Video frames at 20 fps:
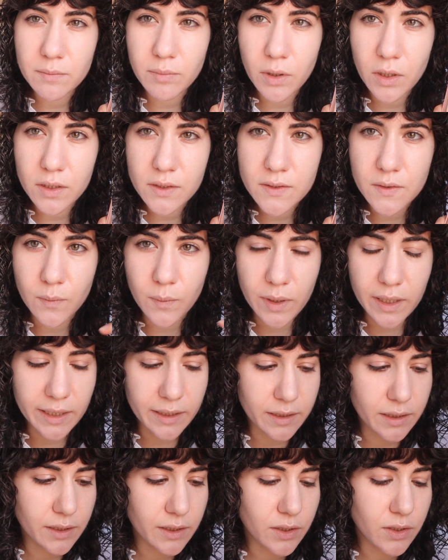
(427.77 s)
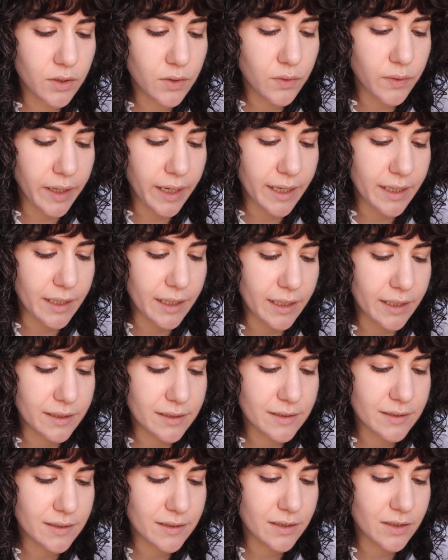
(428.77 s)
box a while ago, and
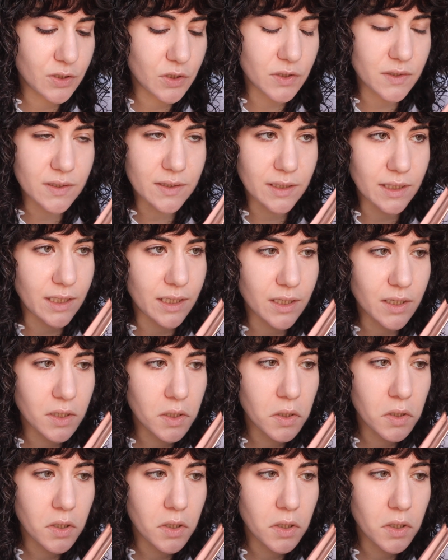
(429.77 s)
it's just like,